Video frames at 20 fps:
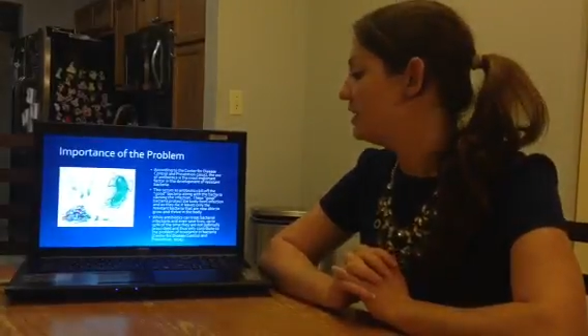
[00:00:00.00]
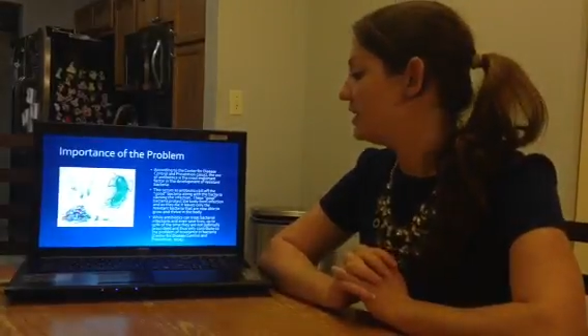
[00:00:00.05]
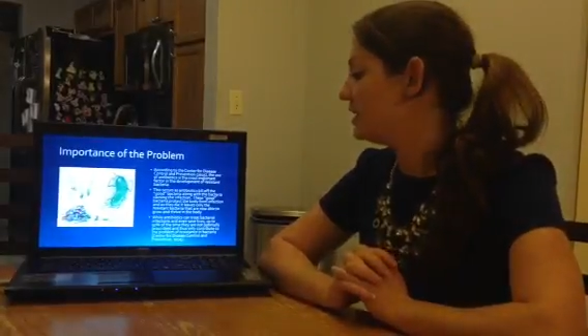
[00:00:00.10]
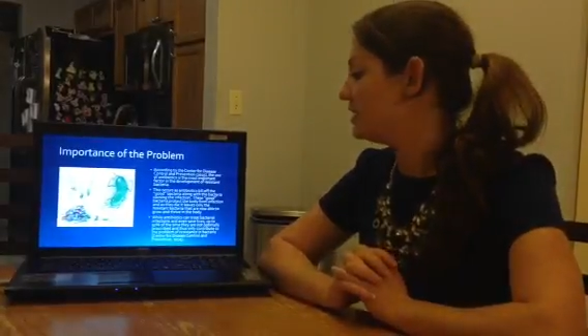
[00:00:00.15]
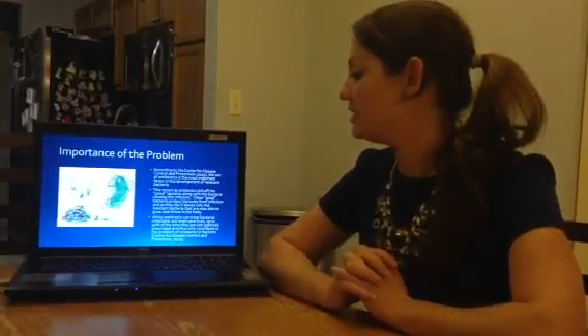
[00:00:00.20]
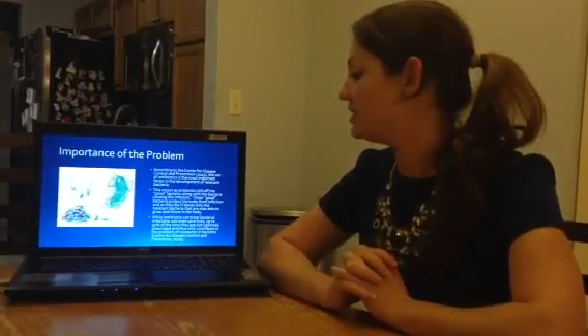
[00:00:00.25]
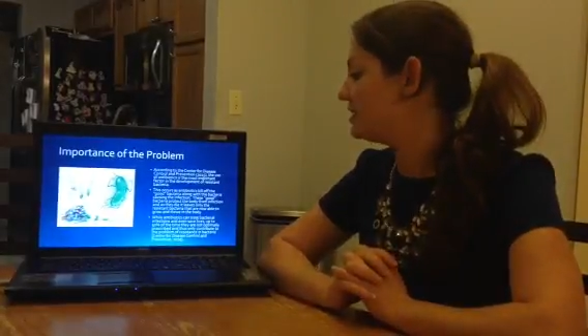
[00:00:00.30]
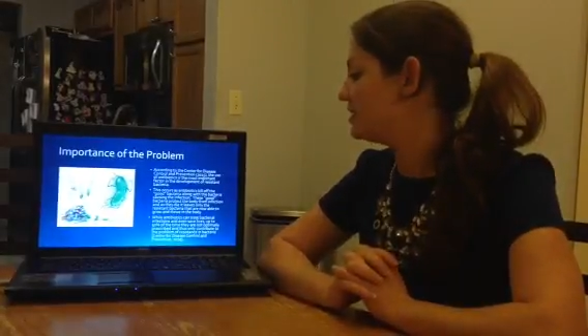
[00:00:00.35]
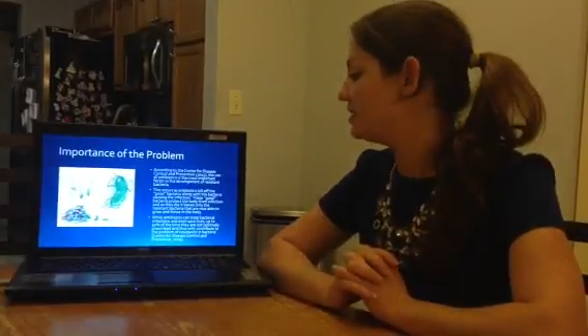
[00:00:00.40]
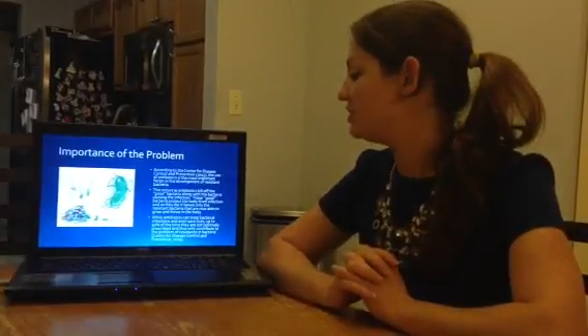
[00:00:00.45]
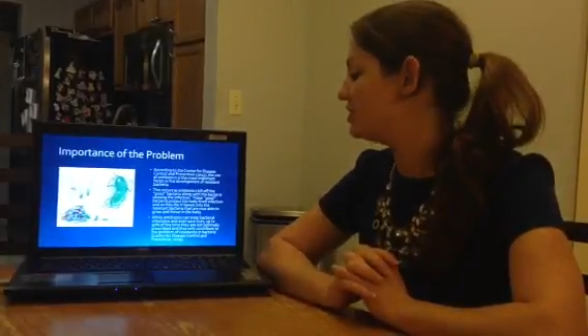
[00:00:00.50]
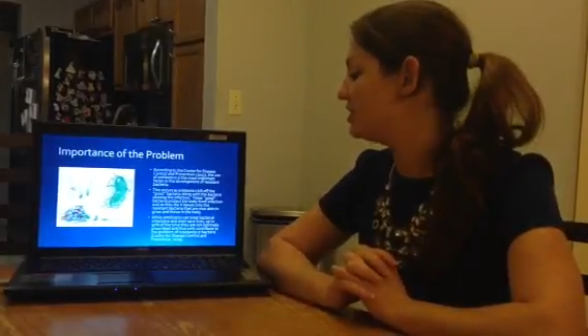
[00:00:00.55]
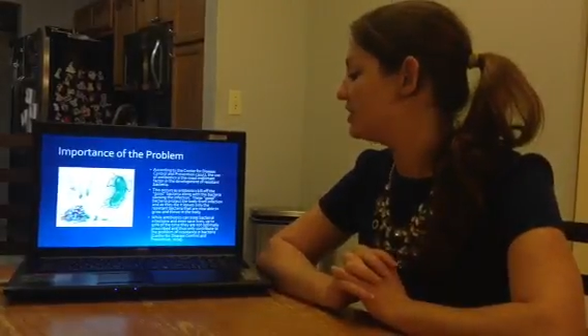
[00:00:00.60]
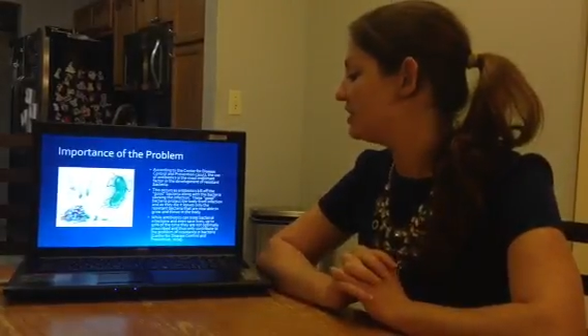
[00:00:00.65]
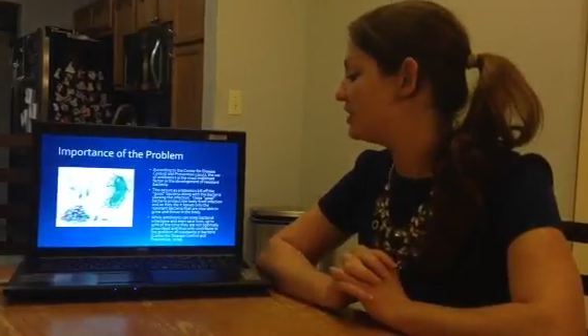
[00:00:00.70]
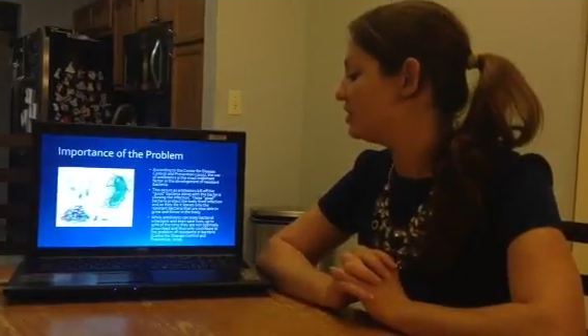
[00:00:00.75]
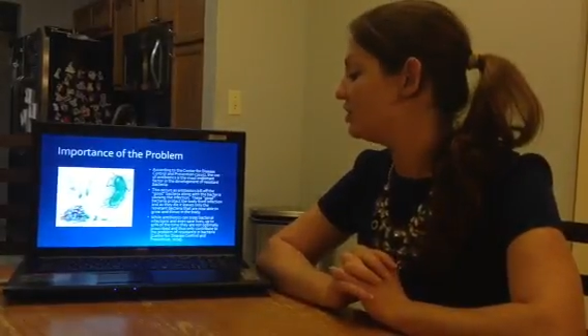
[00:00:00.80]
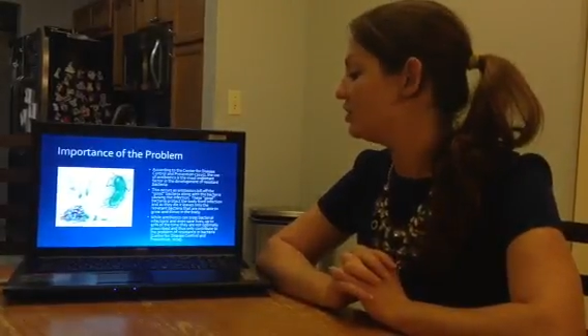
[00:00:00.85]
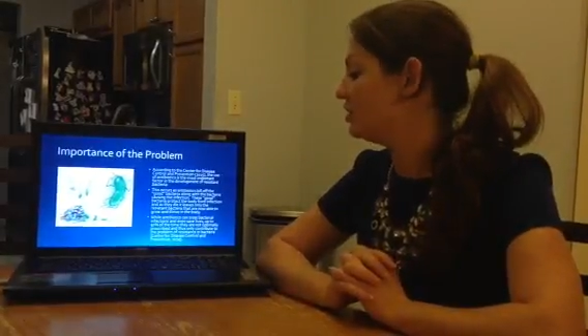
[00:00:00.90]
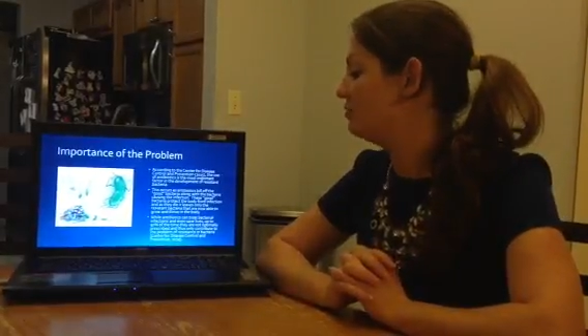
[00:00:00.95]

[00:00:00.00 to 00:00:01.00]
Essentially, the